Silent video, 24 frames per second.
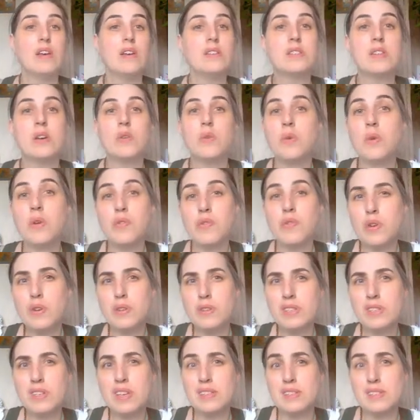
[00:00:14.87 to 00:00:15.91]
So when we
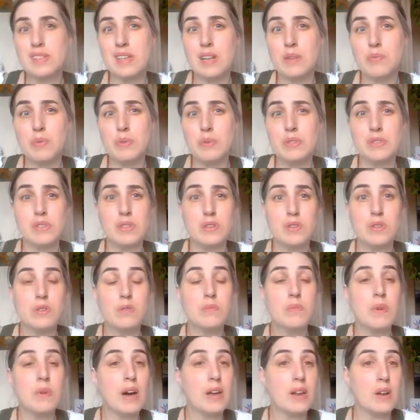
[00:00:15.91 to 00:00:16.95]
first get set up with
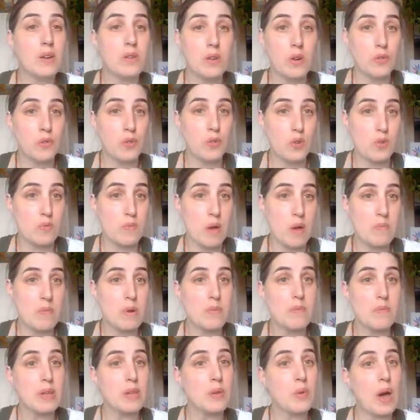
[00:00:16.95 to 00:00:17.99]
Zoom, I don't know if you remember,
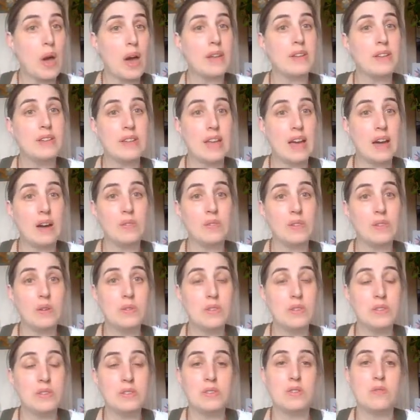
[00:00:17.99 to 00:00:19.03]
but you had to download
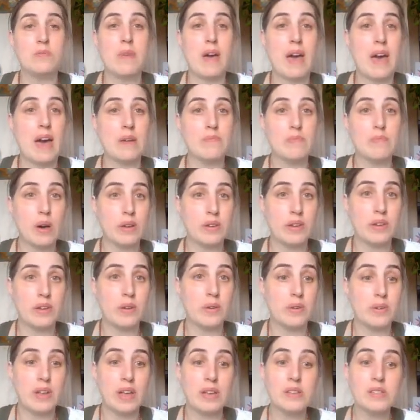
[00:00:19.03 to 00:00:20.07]
the Zoom app onto
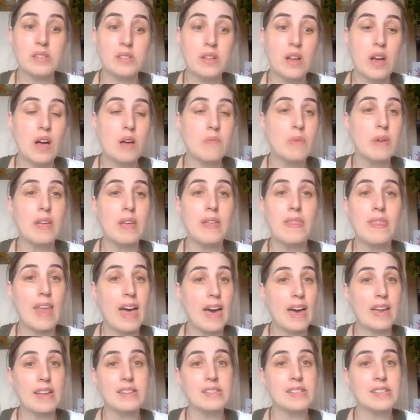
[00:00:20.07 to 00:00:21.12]
your desktop, and
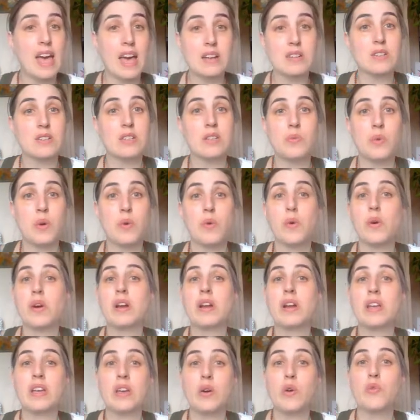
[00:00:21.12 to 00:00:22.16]
that is actually where we're going
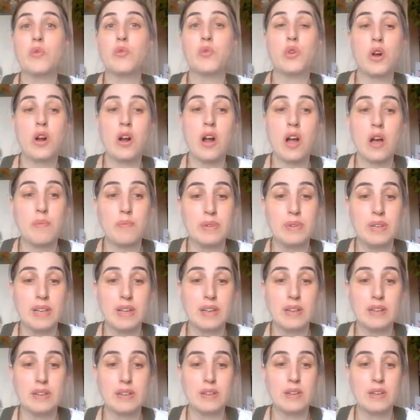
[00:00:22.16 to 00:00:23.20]
to go for our update.